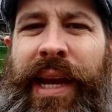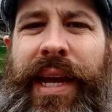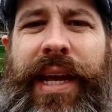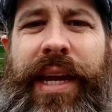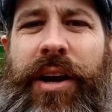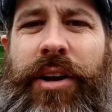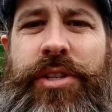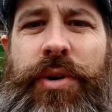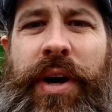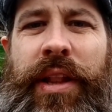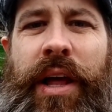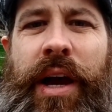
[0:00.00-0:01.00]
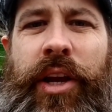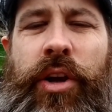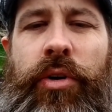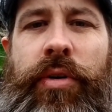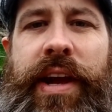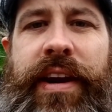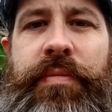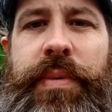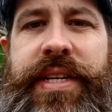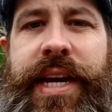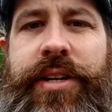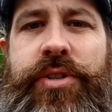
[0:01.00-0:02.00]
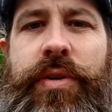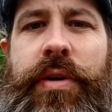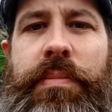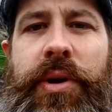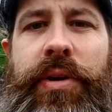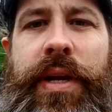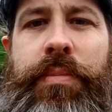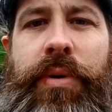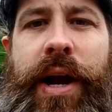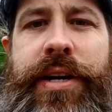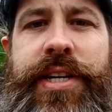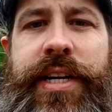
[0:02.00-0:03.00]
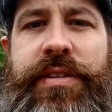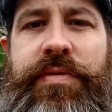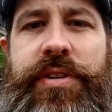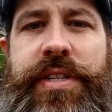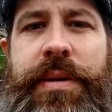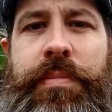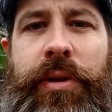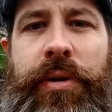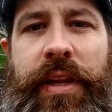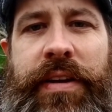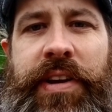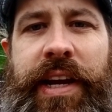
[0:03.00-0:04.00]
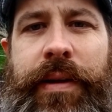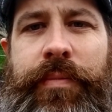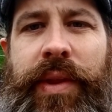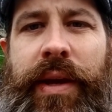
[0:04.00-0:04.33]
It can also unlock your creative potential on building projects for simpler living,